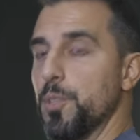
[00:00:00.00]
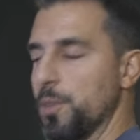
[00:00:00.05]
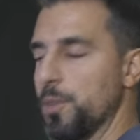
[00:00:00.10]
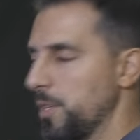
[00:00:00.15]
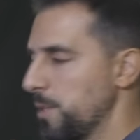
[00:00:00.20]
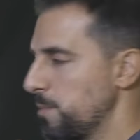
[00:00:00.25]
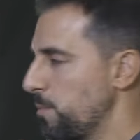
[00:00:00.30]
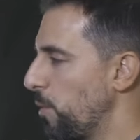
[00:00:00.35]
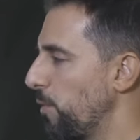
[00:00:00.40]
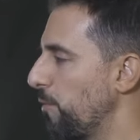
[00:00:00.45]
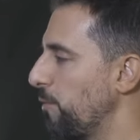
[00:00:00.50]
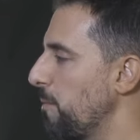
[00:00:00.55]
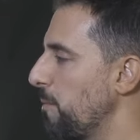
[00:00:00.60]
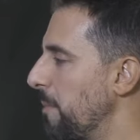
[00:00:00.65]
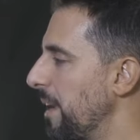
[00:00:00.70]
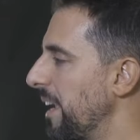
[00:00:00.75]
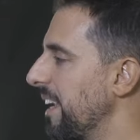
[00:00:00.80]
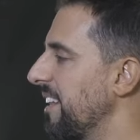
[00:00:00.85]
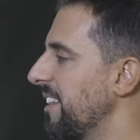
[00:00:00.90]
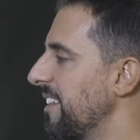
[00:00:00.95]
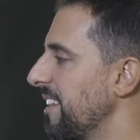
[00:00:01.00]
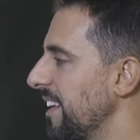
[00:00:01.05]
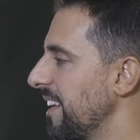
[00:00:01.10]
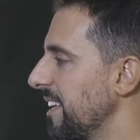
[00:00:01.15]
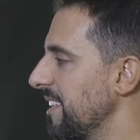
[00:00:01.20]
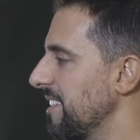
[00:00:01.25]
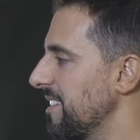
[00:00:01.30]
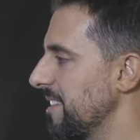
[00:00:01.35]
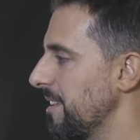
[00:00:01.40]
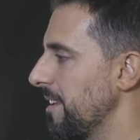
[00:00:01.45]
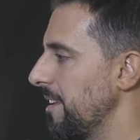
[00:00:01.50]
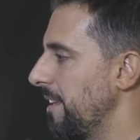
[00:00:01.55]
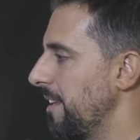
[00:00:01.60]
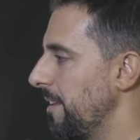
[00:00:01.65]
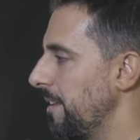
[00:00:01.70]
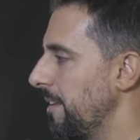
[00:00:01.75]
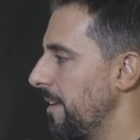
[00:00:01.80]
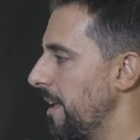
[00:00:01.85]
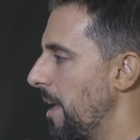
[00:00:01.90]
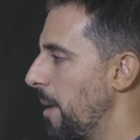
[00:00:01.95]
It's more for making things
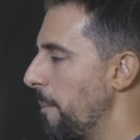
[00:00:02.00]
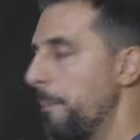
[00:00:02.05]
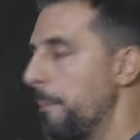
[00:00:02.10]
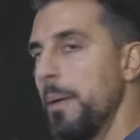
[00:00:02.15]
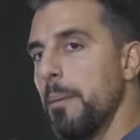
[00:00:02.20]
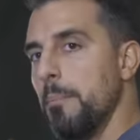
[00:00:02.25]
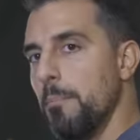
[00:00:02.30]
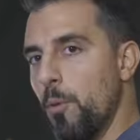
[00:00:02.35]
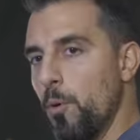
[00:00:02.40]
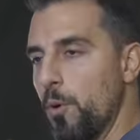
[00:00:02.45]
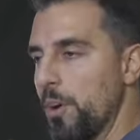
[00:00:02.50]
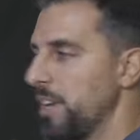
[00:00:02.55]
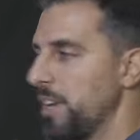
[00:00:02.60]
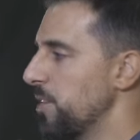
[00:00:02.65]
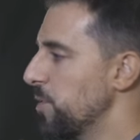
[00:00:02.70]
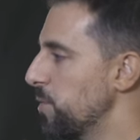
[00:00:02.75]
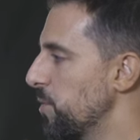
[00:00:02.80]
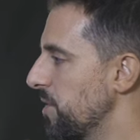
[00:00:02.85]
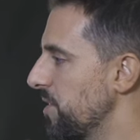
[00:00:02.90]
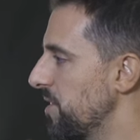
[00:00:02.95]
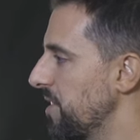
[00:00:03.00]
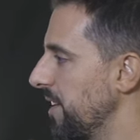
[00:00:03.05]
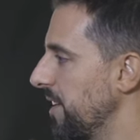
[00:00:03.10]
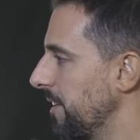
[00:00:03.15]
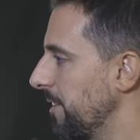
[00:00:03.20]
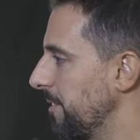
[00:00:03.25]
a bit more interesting.